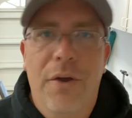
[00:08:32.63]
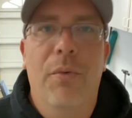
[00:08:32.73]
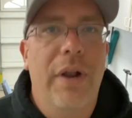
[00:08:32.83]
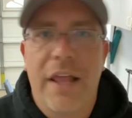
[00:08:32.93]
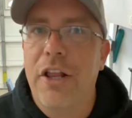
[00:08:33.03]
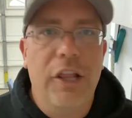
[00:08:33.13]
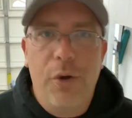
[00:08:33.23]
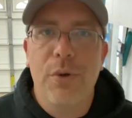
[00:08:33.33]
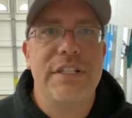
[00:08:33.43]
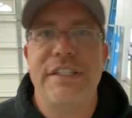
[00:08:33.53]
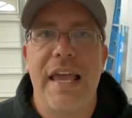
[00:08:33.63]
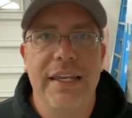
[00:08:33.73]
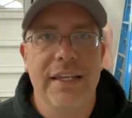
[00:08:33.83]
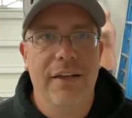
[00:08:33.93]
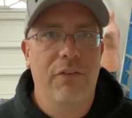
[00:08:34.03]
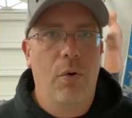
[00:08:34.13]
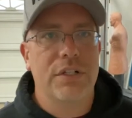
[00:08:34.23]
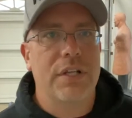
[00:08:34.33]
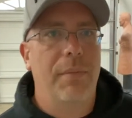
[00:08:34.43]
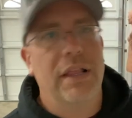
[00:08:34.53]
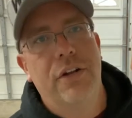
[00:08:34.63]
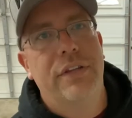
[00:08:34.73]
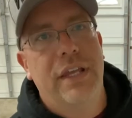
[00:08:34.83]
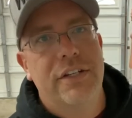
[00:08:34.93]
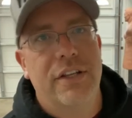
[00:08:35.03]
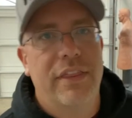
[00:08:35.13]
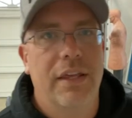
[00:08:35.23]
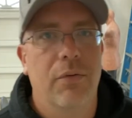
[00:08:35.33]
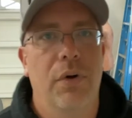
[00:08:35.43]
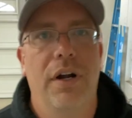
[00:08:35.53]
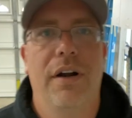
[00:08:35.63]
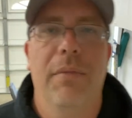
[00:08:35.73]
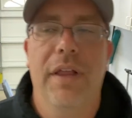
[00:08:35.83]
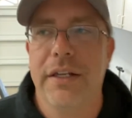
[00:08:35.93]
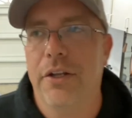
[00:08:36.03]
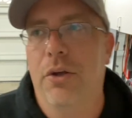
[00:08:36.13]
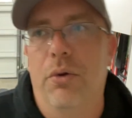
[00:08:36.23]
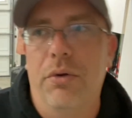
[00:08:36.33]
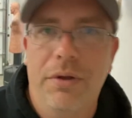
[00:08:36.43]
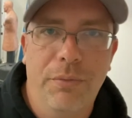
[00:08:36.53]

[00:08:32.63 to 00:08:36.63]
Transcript: Went on the lowest setting, of course, on my little tension thing where I'm like, dude,